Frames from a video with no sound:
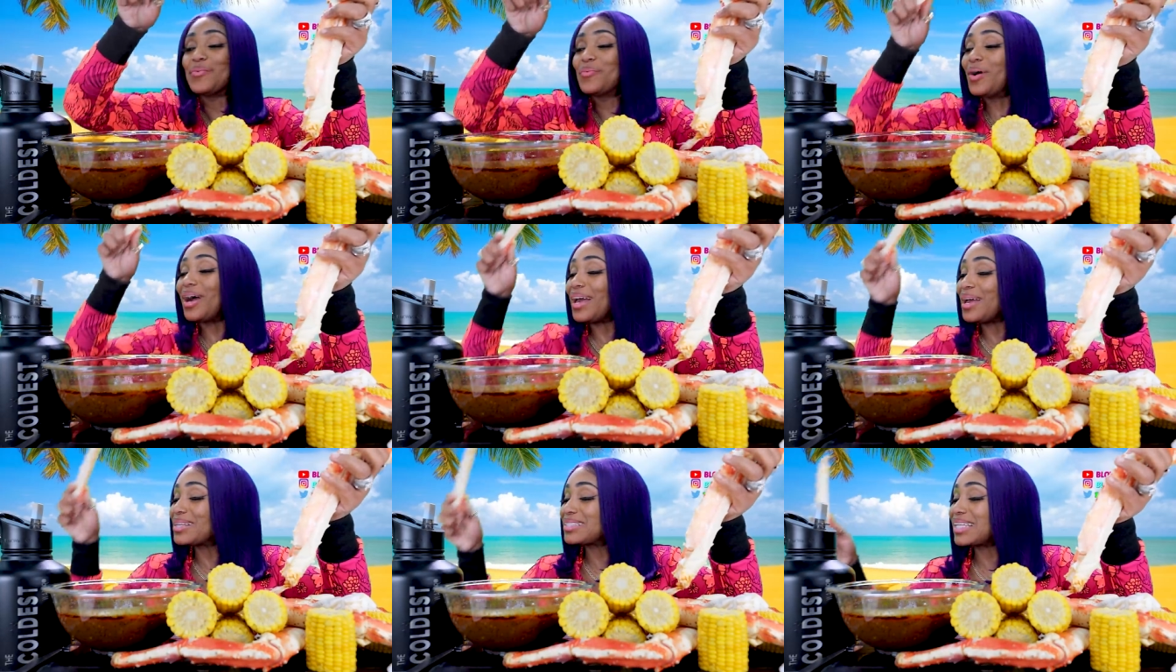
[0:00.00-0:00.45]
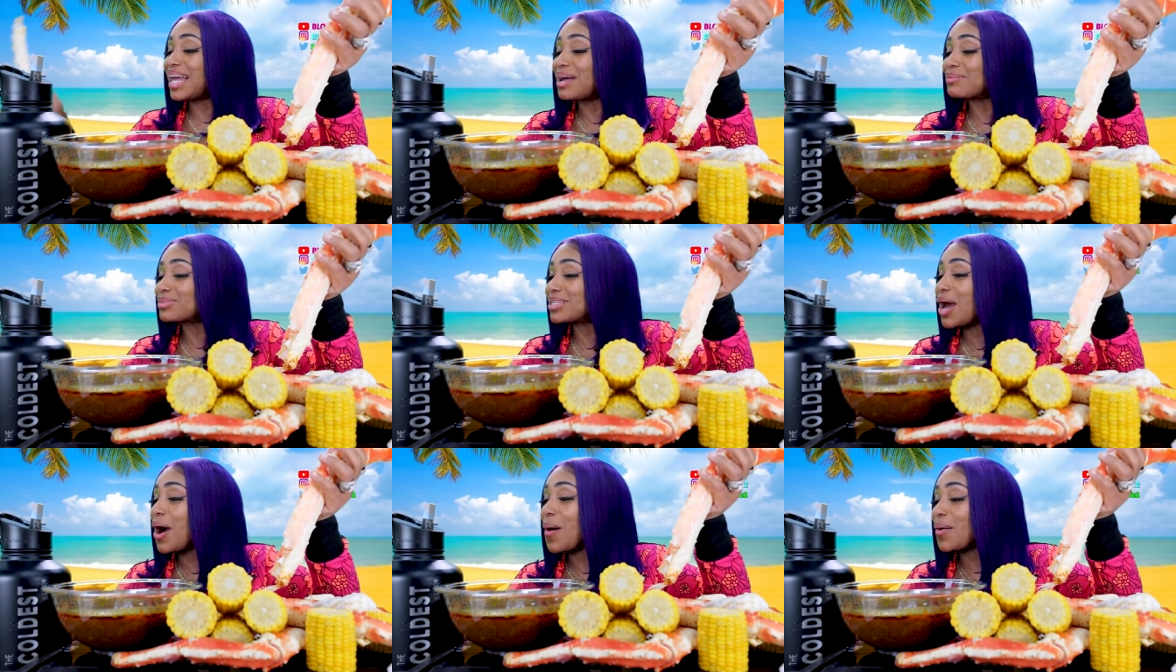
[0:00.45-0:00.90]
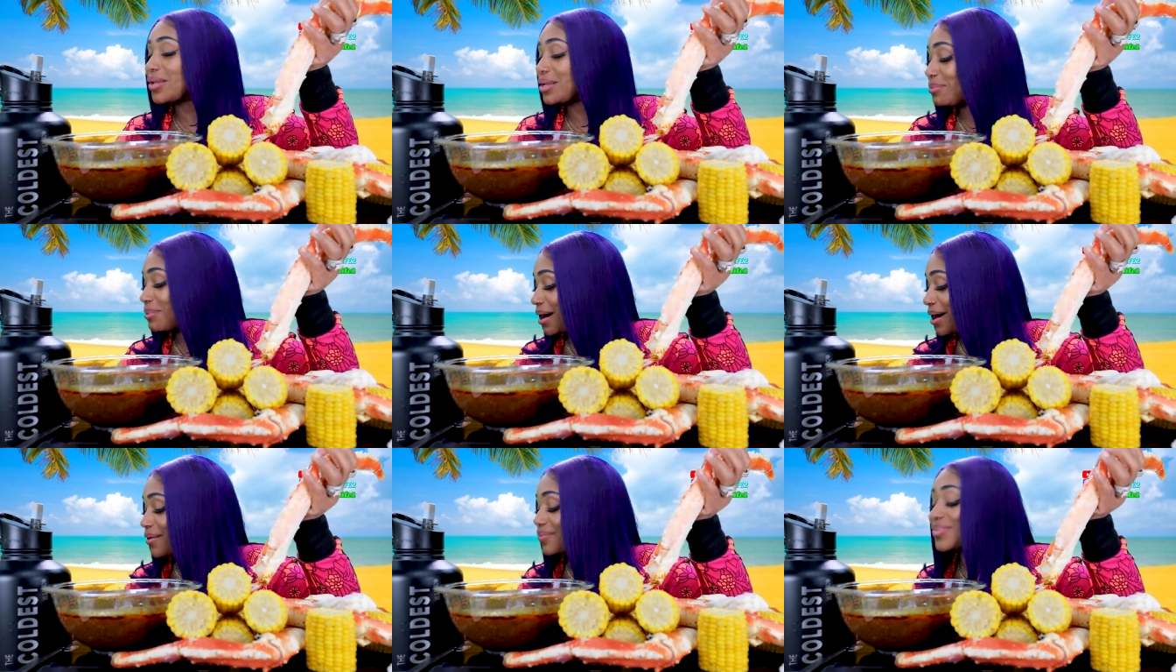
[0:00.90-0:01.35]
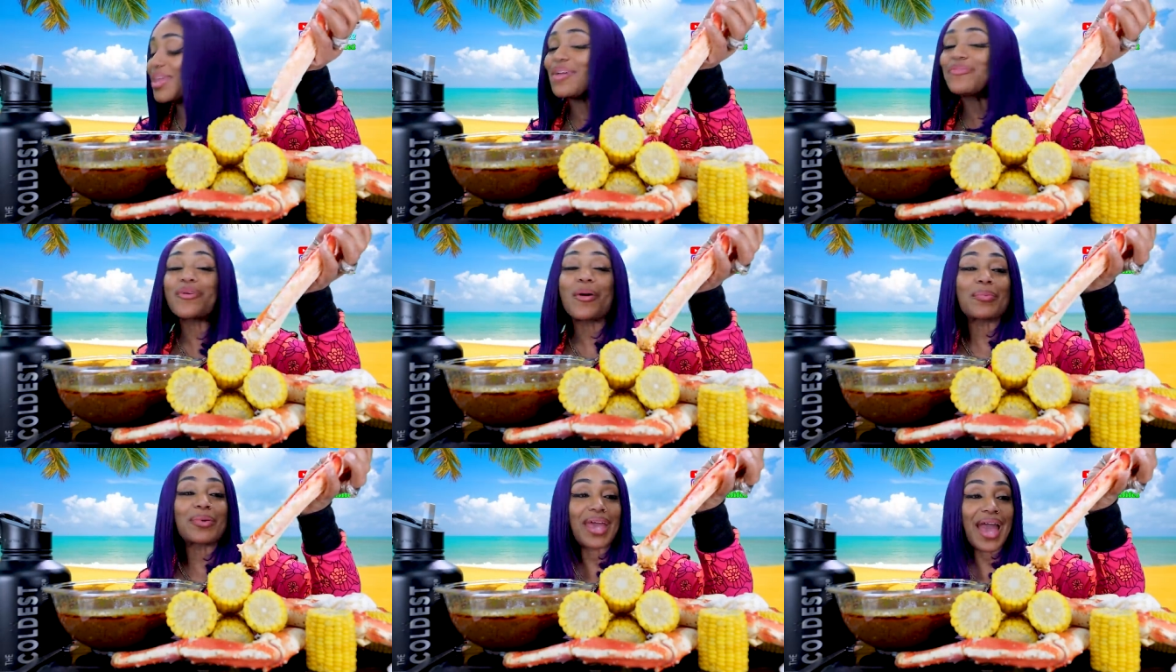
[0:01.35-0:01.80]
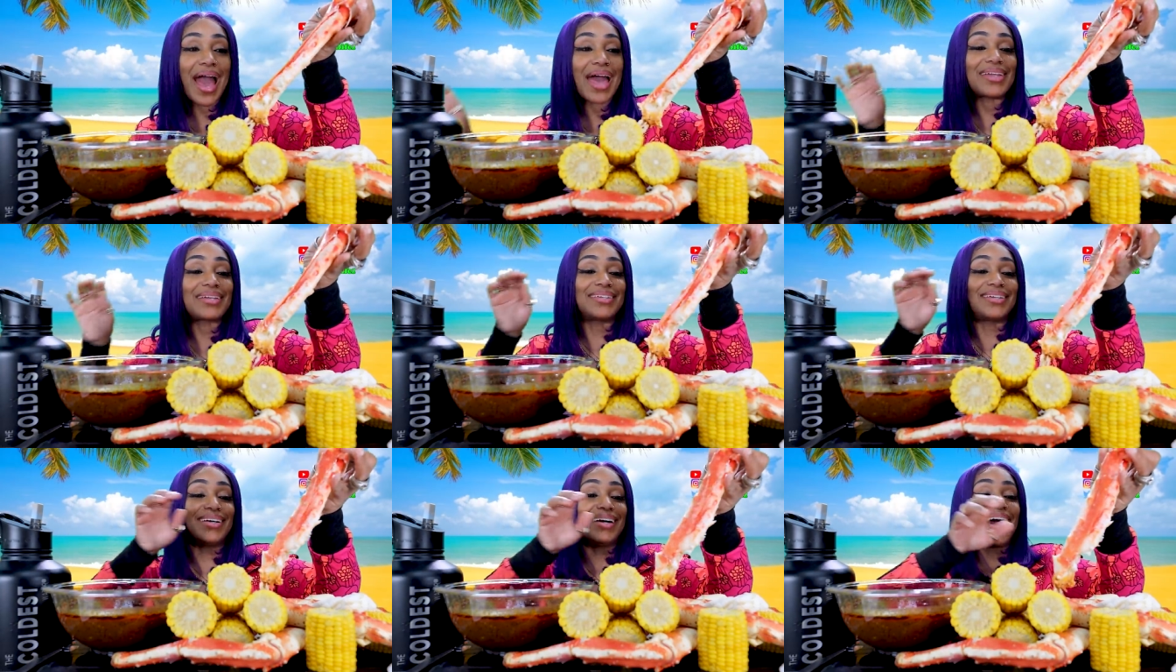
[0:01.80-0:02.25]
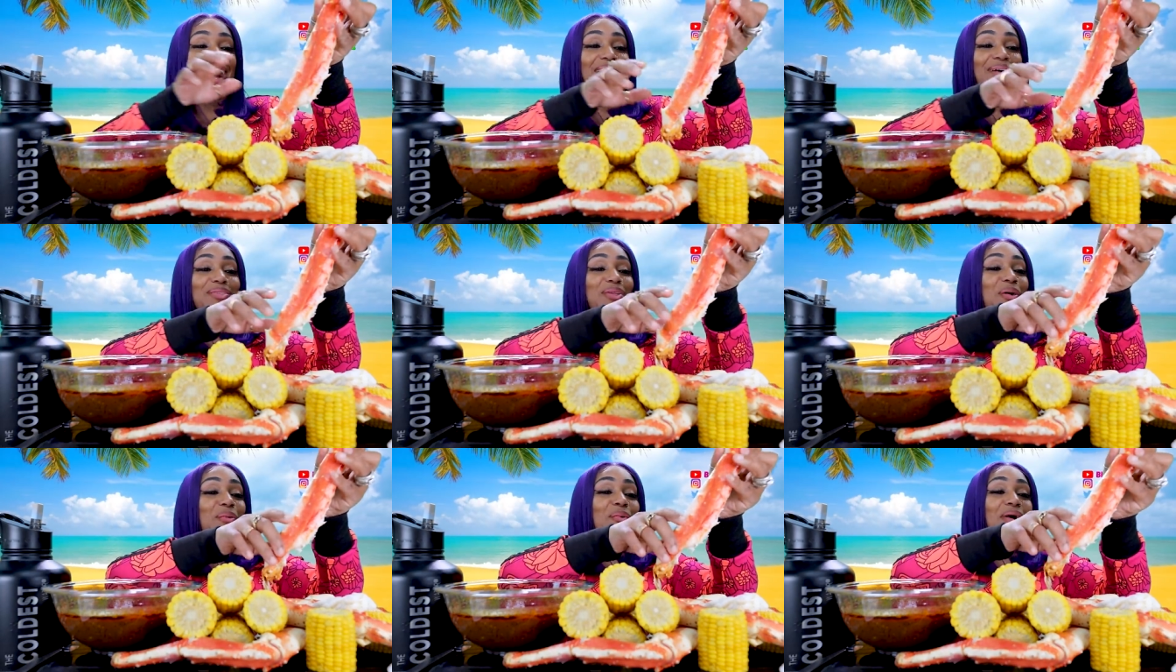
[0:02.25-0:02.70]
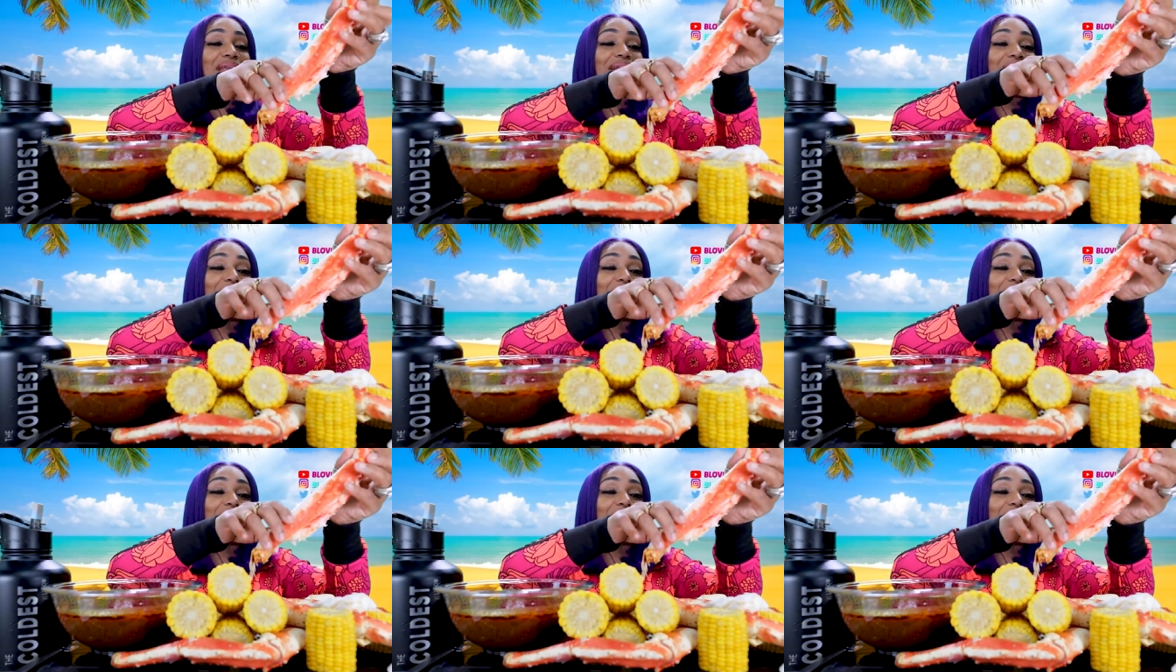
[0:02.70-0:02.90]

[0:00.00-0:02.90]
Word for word: What is I'm talking about? They from Canada. I don't know what